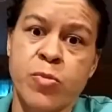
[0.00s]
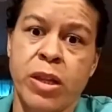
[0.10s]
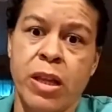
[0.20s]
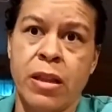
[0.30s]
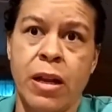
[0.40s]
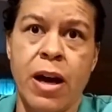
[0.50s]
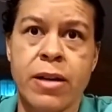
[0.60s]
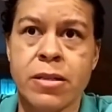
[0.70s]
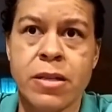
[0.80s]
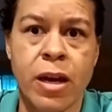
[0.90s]
but then the
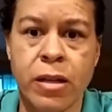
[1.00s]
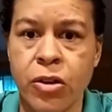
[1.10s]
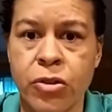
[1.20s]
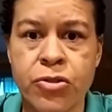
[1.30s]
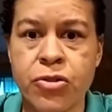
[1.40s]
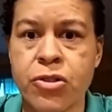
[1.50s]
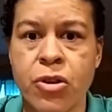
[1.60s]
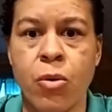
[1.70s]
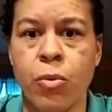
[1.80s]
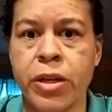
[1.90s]
last 10 years or
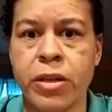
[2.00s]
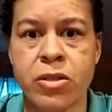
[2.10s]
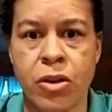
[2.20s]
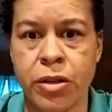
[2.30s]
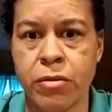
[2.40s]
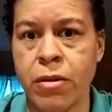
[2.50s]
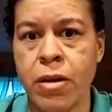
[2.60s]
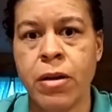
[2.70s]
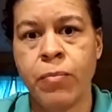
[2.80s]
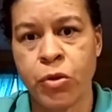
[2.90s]
so, we started
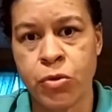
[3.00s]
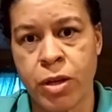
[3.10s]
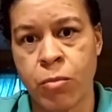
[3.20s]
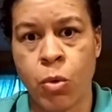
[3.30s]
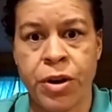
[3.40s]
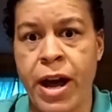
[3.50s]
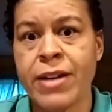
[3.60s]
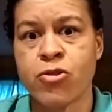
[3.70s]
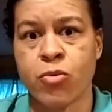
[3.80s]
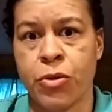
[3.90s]
using more
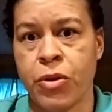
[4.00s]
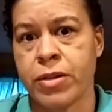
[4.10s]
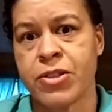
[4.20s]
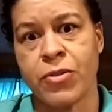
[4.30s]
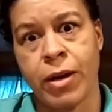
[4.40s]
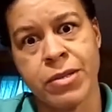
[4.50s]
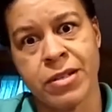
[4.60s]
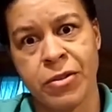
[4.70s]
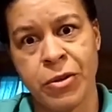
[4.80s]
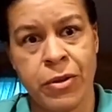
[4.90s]
natural things. So that was
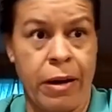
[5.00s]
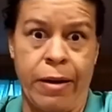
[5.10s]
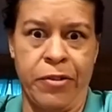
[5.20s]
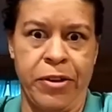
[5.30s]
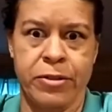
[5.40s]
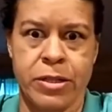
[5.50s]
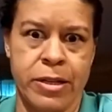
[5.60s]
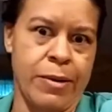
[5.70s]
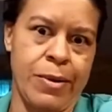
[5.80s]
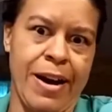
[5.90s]
another thing I don't
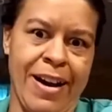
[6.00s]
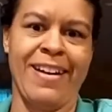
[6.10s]
understand why.